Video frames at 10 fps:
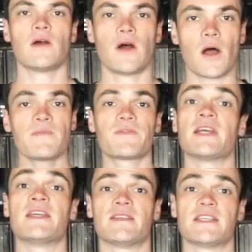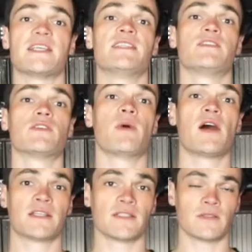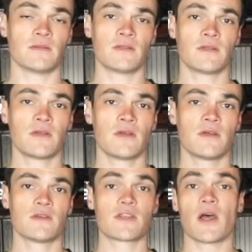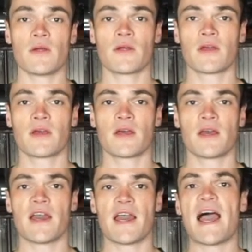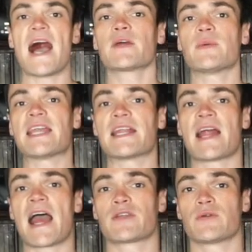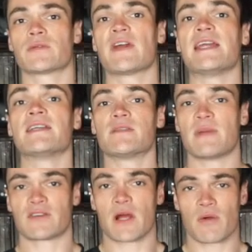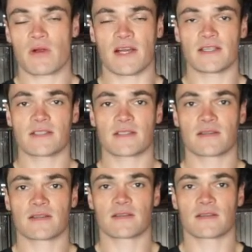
Hopefully this eases your mind a little. So, how do we get an accurate reading to measure our progress?